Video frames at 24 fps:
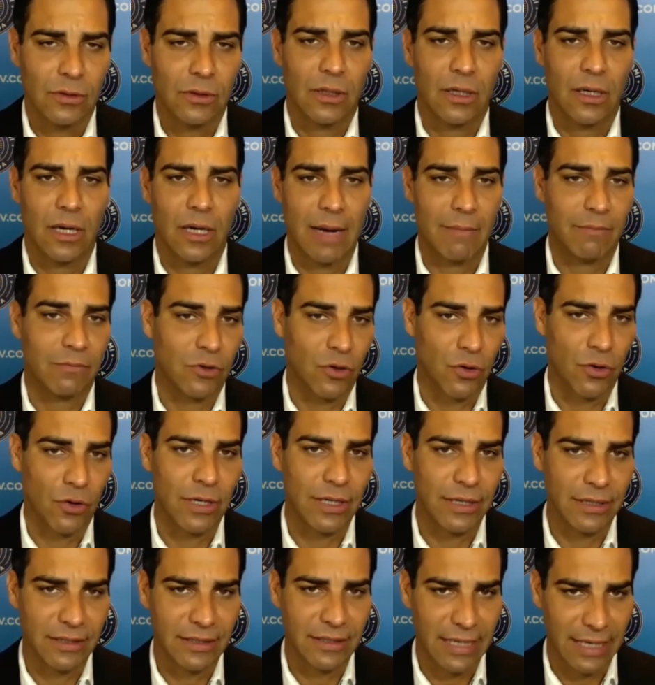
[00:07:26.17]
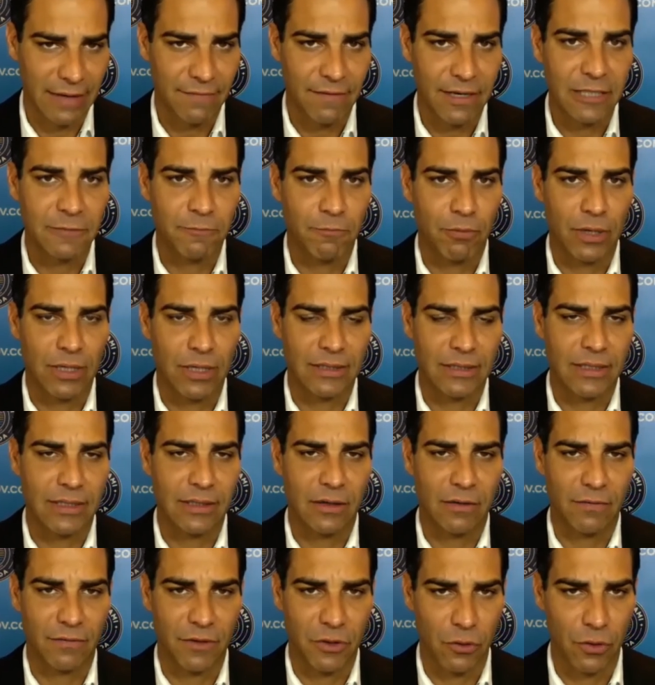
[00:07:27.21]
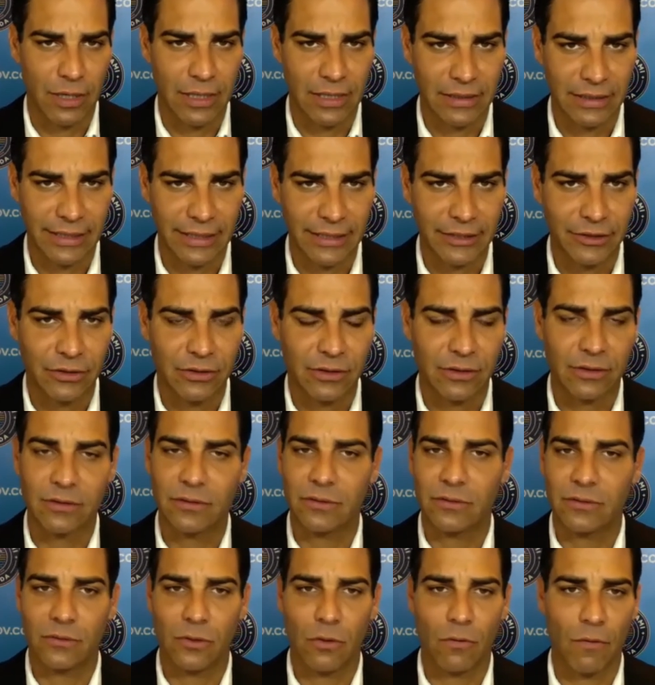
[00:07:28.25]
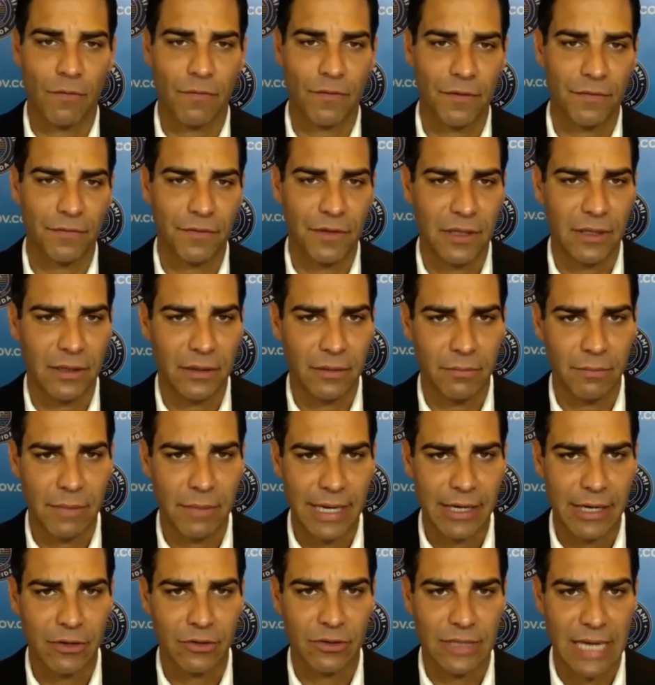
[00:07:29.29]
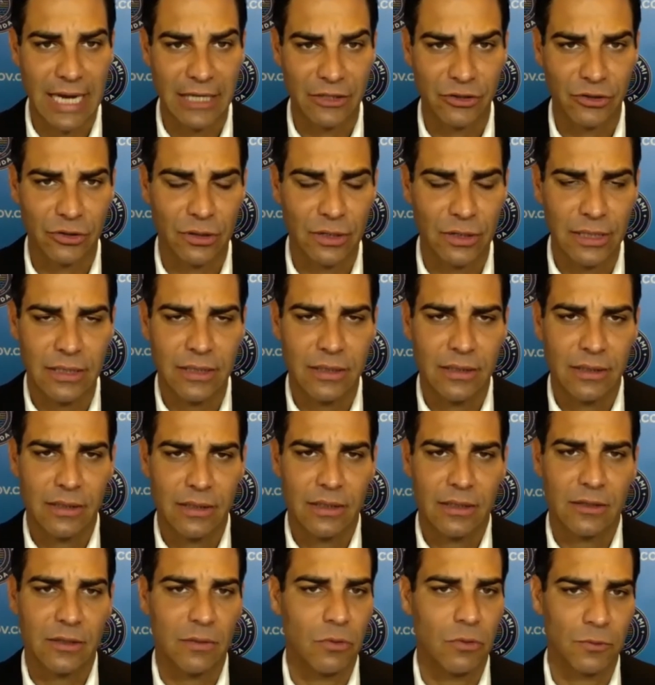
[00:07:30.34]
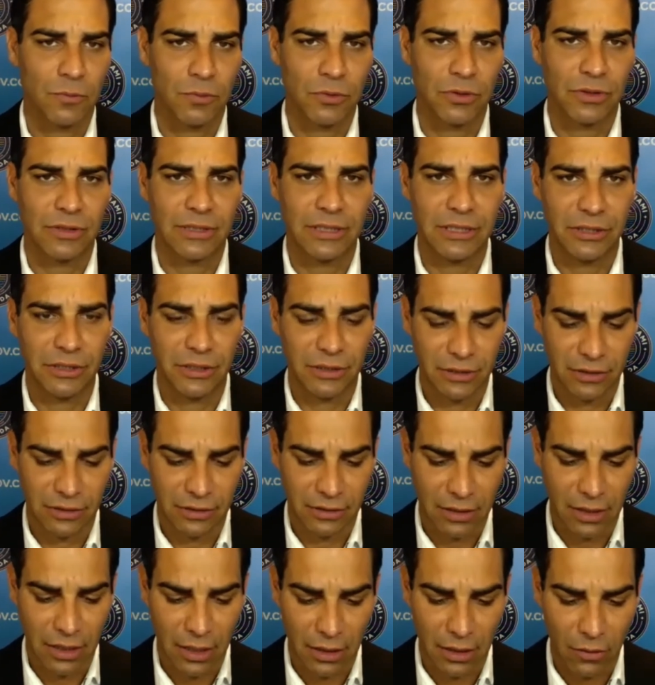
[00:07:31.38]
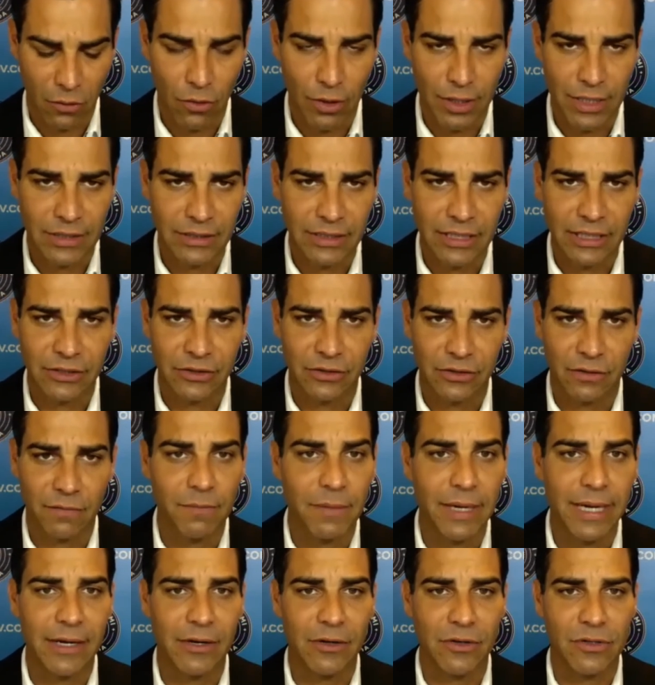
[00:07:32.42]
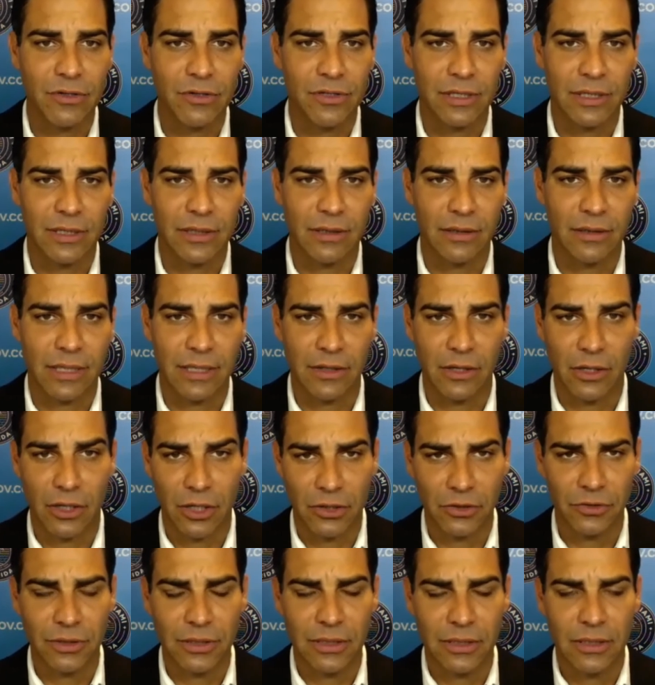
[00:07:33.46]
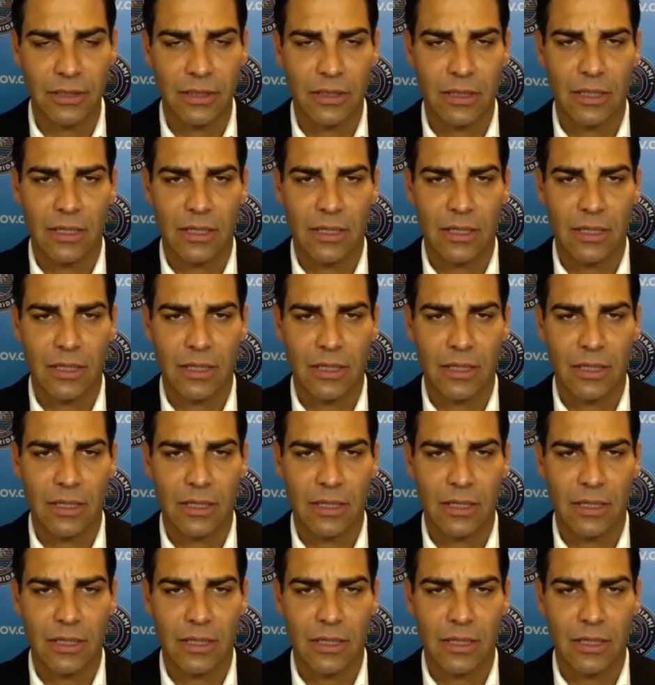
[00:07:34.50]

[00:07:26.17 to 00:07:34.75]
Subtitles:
I'm currently the second vice president of the organization. It's over 50 mayors nationally. It's the most prestigious organization of mayors in the country.